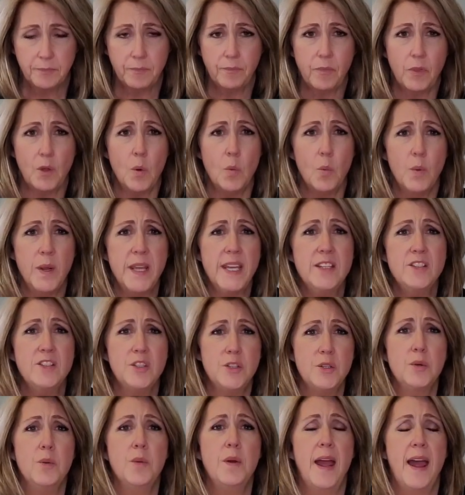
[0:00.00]
we
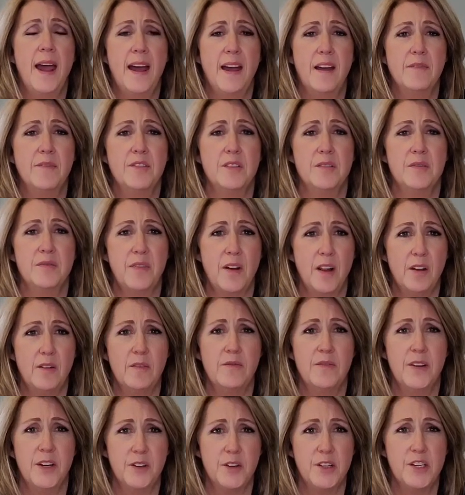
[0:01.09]
do have to follow
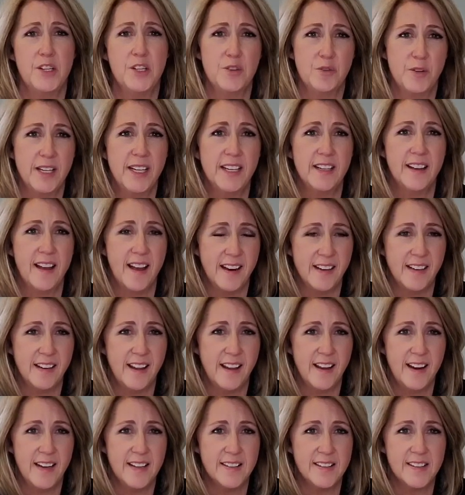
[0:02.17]
very strict
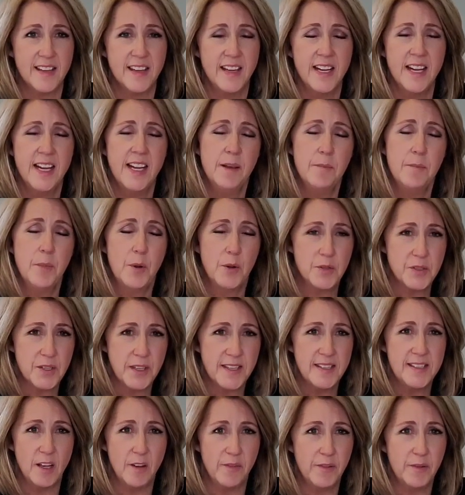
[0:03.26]
guidelines, mostly
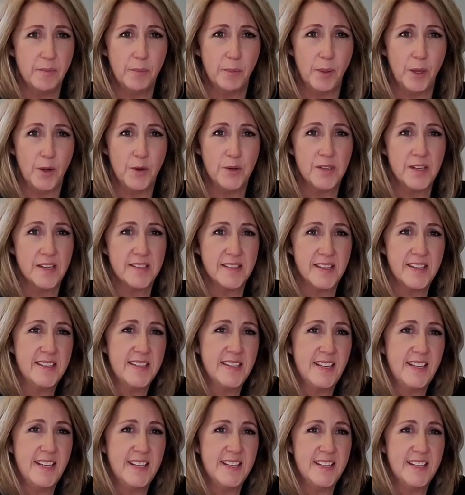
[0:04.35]
self-imposed, as the
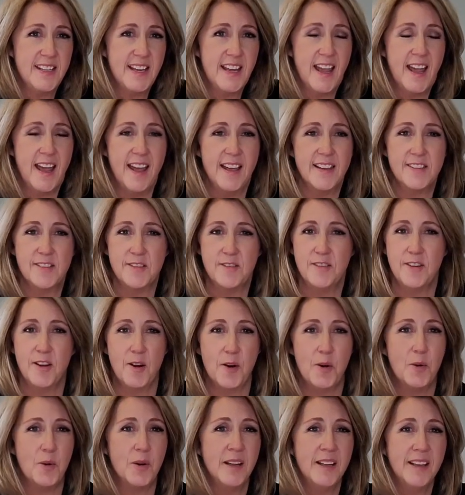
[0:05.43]
CDC has
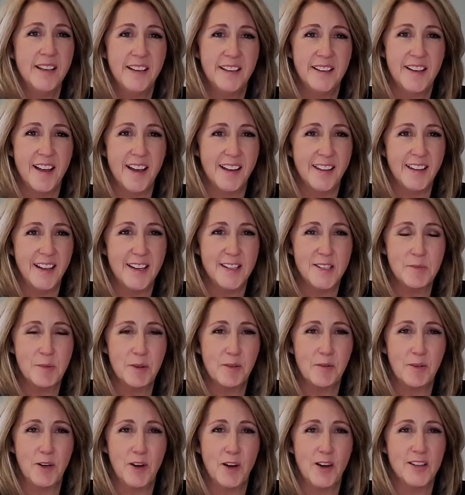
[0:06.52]
no guidelines with
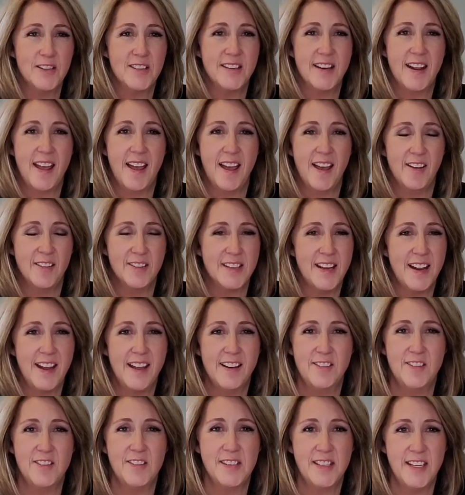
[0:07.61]
regards to how to
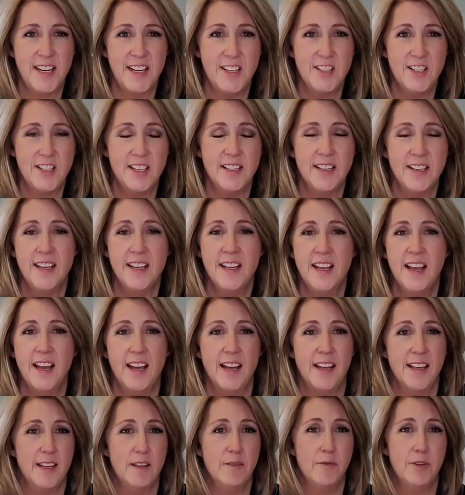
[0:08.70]
handle staging,
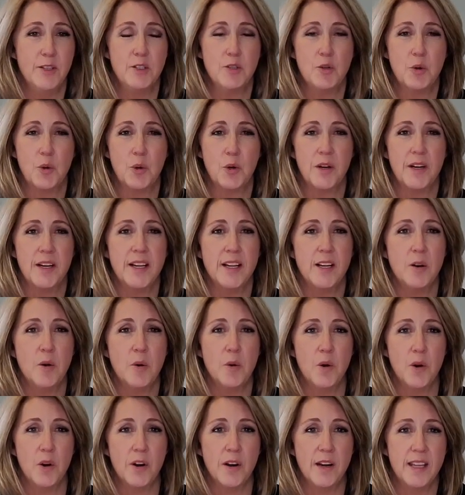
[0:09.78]
inventory,
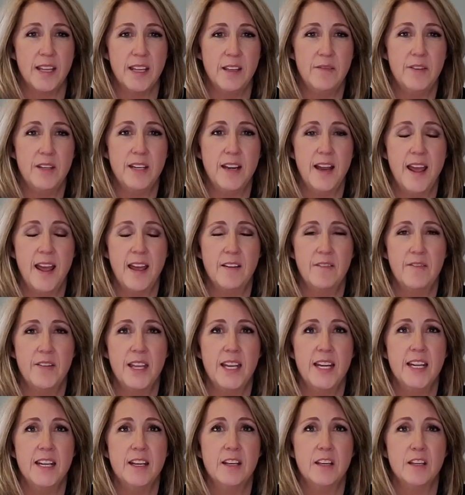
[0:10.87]
or even have
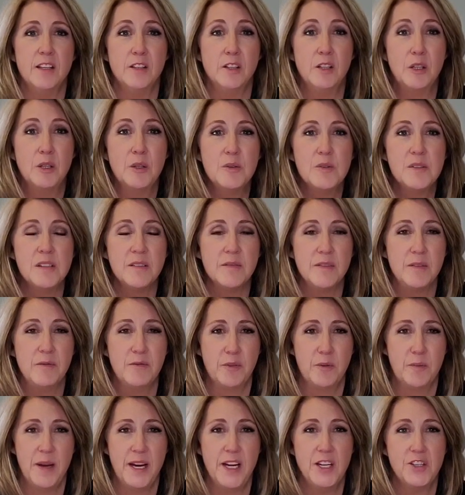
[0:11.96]
any conclusive
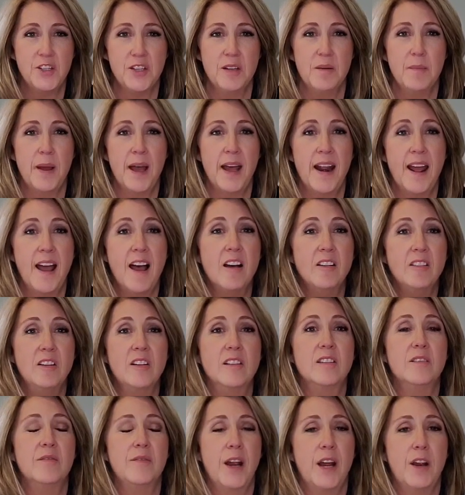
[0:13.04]
information about how long the
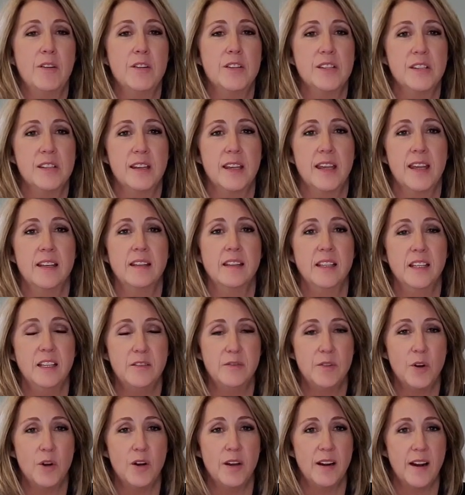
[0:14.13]
virus can live
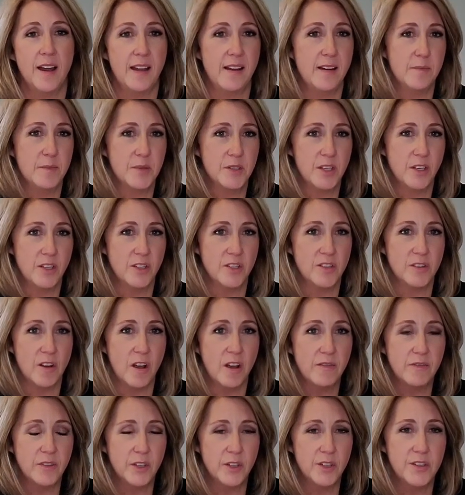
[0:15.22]
on items such as
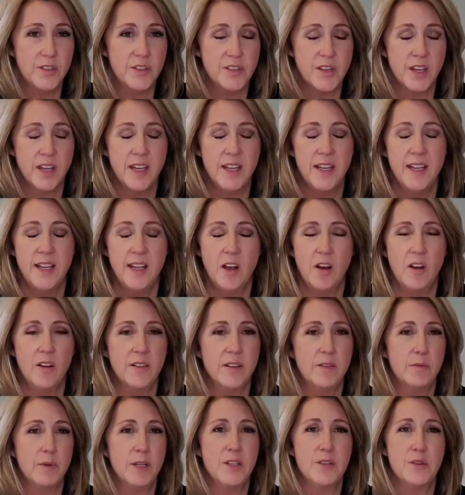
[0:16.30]
soft goods. All the
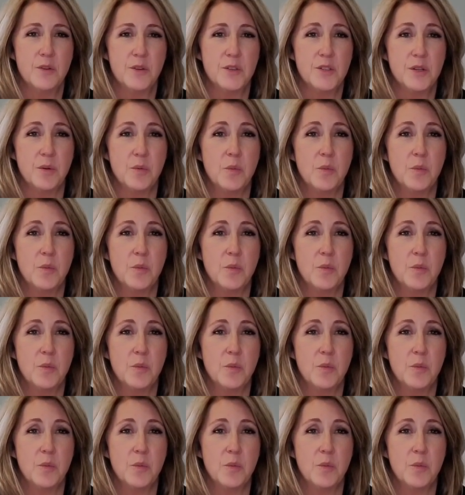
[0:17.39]
research that we